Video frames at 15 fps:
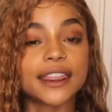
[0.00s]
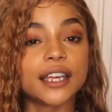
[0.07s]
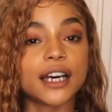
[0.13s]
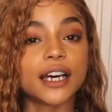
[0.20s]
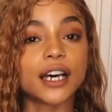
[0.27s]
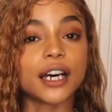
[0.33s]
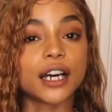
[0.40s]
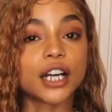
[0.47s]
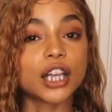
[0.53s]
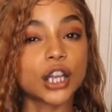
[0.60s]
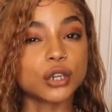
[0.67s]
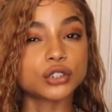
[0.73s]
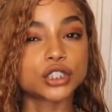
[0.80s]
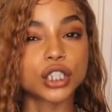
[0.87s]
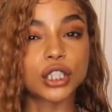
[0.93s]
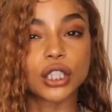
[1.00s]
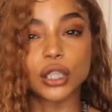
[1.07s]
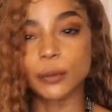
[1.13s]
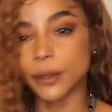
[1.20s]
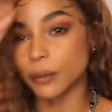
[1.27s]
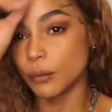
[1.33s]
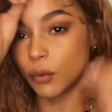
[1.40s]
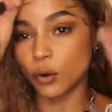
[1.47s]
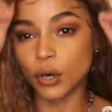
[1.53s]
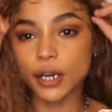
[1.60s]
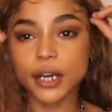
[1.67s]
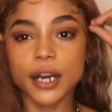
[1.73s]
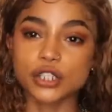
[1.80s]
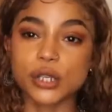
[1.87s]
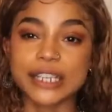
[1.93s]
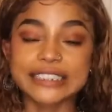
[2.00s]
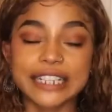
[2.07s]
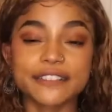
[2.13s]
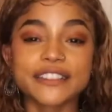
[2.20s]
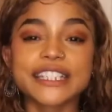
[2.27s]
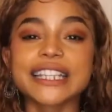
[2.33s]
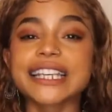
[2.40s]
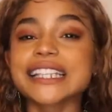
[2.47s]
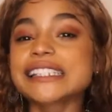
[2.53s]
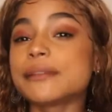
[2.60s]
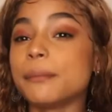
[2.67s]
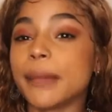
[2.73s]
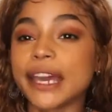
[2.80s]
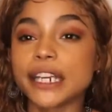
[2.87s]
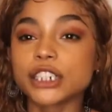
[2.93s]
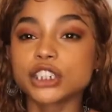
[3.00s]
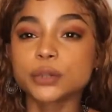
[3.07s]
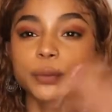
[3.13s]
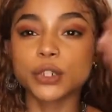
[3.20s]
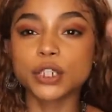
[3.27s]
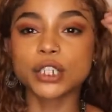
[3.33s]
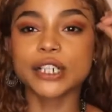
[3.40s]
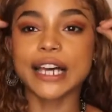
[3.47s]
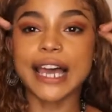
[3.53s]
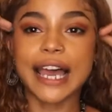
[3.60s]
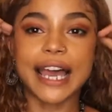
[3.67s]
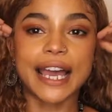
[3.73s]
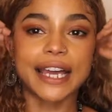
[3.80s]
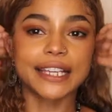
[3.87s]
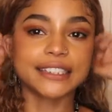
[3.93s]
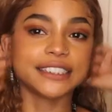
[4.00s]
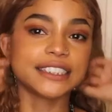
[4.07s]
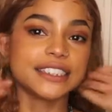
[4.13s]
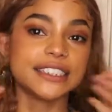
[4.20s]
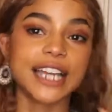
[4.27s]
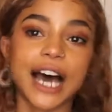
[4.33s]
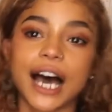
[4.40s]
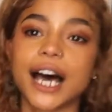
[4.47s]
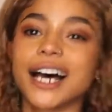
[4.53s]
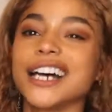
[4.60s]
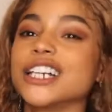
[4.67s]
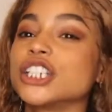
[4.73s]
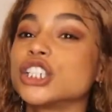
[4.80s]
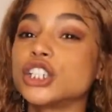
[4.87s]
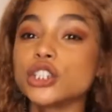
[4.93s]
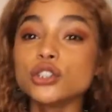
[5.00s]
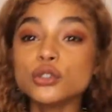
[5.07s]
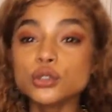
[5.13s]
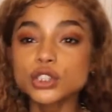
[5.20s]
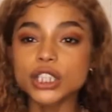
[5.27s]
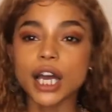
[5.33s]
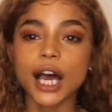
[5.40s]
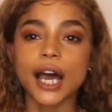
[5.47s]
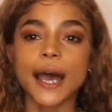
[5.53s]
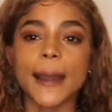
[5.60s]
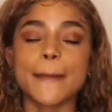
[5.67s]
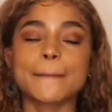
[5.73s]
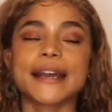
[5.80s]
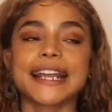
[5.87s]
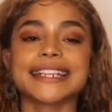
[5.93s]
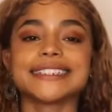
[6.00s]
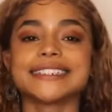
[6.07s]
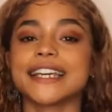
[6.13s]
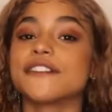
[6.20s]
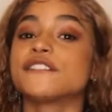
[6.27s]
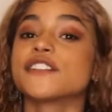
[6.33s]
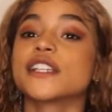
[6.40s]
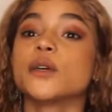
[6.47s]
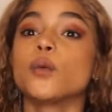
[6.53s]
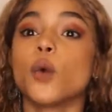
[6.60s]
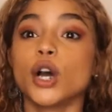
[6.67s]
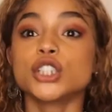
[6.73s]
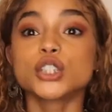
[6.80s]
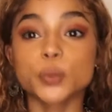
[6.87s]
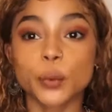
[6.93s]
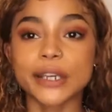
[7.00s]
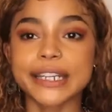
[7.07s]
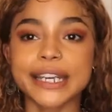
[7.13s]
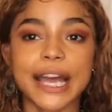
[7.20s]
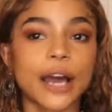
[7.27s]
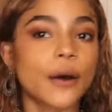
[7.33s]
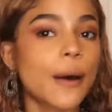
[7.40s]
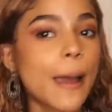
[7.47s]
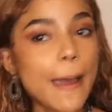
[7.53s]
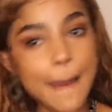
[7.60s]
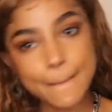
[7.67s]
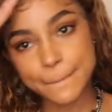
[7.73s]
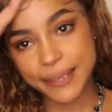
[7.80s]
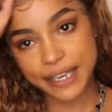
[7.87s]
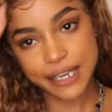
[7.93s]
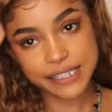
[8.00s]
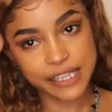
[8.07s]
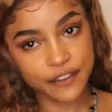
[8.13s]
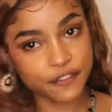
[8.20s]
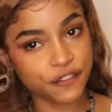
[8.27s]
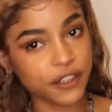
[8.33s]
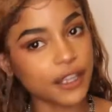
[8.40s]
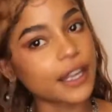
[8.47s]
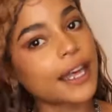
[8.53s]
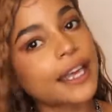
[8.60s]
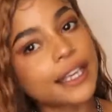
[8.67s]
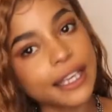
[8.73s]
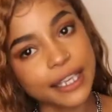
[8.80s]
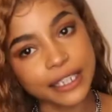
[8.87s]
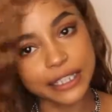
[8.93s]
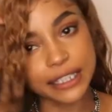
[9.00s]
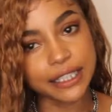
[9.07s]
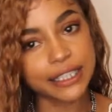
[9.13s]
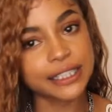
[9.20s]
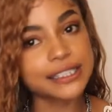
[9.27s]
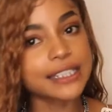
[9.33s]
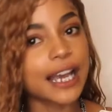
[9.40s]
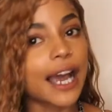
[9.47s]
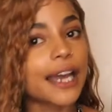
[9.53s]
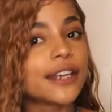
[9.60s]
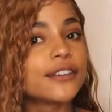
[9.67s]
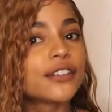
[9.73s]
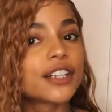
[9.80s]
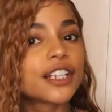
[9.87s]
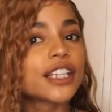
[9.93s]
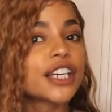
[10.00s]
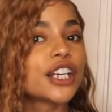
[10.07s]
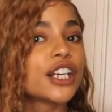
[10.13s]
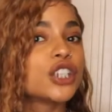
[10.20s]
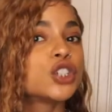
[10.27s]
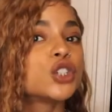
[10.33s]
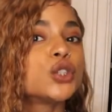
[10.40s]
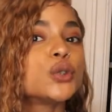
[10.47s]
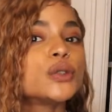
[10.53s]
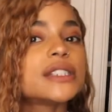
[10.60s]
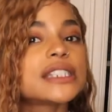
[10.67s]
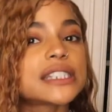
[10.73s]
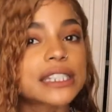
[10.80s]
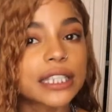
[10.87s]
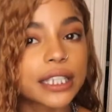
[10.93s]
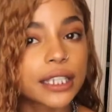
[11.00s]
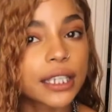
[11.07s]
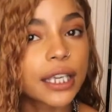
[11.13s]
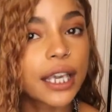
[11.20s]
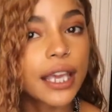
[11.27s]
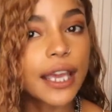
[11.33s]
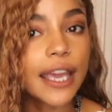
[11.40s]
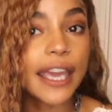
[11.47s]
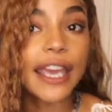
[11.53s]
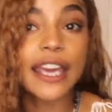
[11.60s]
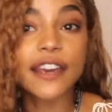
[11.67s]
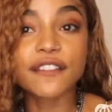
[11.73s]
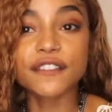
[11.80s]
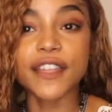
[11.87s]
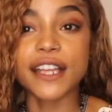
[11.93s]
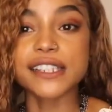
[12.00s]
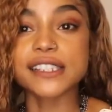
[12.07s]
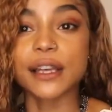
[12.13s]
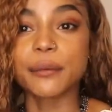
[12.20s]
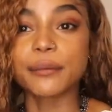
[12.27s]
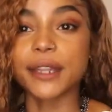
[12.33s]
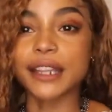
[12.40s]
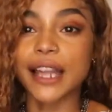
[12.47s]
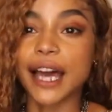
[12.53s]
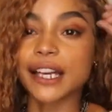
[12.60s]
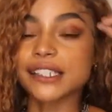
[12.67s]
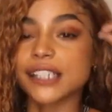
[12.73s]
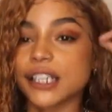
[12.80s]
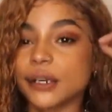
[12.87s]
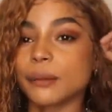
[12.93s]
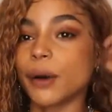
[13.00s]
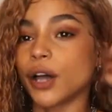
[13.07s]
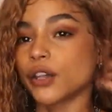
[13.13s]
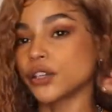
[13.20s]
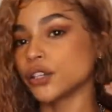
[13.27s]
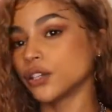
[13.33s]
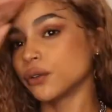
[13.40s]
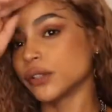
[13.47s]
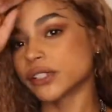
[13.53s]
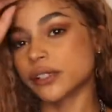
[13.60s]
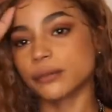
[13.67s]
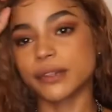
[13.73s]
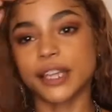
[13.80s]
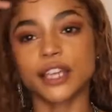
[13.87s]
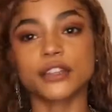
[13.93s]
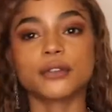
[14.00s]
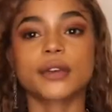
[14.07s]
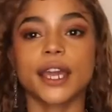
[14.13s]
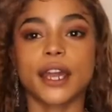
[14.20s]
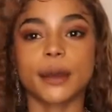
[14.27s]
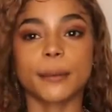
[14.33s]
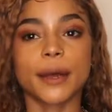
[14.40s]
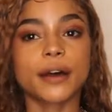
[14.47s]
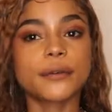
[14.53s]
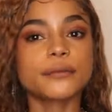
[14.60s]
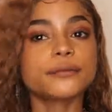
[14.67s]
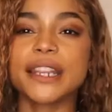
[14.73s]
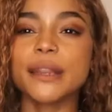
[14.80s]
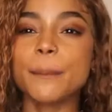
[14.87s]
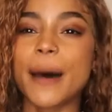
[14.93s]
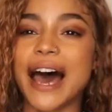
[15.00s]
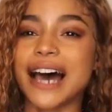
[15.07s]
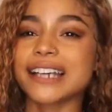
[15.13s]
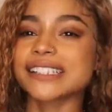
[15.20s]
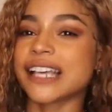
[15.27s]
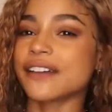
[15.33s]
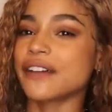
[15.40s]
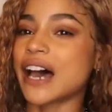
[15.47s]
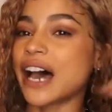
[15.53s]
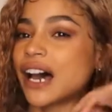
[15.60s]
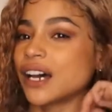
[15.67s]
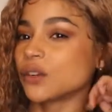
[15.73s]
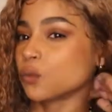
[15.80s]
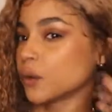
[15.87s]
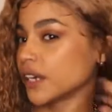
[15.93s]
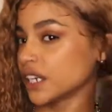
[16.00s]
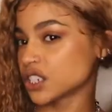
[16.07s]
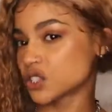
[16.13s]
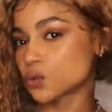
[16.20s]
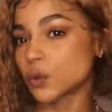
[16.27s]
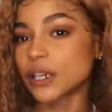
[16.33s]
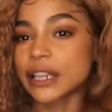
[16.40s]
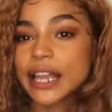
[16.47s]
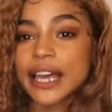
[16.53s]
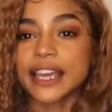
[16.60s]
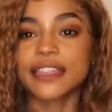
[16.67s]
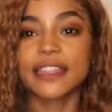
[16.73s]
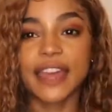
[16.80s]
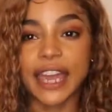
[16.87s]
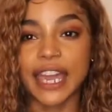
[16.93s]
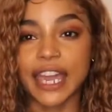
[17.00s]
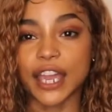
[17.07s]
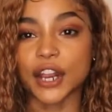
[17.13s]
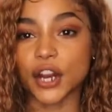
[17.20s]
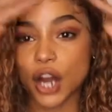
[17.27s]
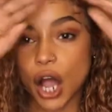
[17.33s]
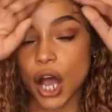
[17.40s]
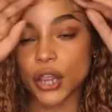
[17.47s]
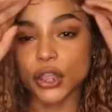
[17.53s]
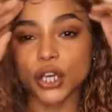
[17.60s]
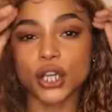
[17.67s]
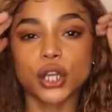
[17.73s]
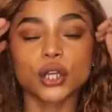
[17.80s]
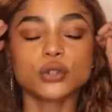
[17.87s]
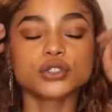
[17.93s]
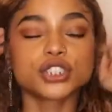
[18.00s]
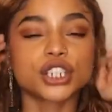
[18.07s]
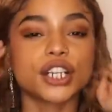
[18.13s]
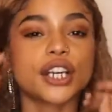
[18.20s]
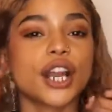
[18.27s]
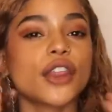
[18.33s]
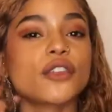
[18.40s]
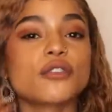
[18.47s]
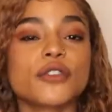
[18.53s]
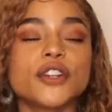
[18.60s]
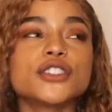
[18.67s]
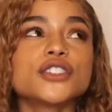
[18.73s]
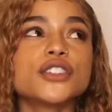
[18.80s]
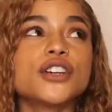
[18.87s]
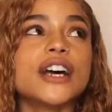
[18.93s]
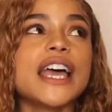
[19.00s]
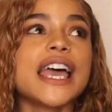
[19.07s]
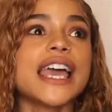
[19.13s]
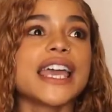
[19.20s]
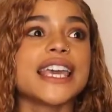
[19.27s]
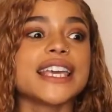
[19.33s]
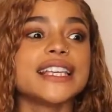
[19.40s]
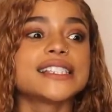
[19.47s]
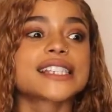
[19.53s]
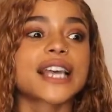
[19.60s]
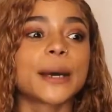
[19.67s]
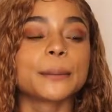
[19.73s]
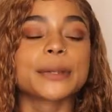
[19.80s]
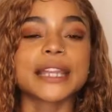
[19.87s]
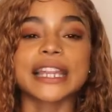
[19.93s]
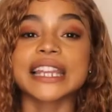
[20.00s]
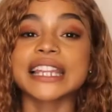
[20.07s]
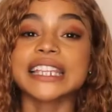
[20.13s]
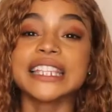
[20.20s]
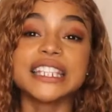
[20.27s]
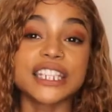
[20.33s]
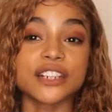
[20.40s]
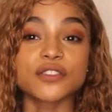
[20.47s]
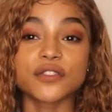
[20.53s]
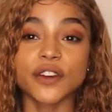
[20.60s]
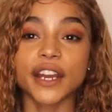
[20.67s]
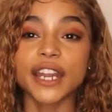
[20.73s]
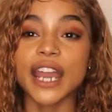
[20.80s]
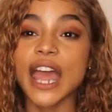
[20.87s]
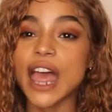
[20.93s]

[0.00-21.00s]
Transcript: the closure a little bit more. So I definitely think it's manageable and not a huge con, but I definitely want to point it out because I feel like it is kind of clear to see if that's something that is gonna bother you or something that you care about. In the past, I've had wigs where like the hair on the closure and on the frontal is completely different